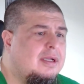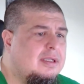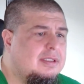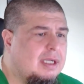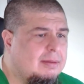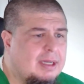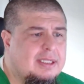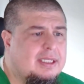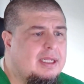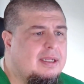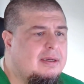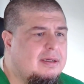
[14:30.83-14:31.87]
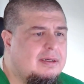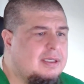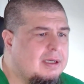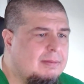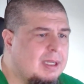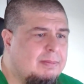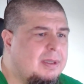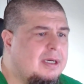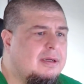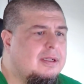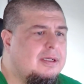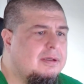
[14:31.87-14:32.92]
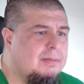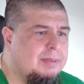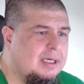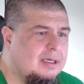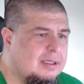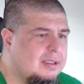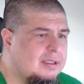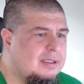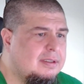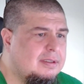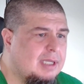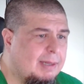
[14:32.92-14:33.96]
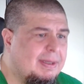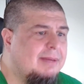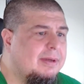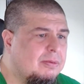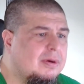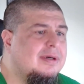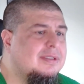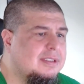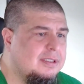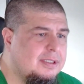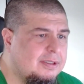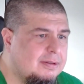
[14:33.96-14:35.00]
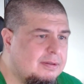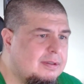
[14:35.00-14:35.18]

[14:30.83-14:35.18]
So I'm not that. I'm not better than you, apparently. I may be worse than you.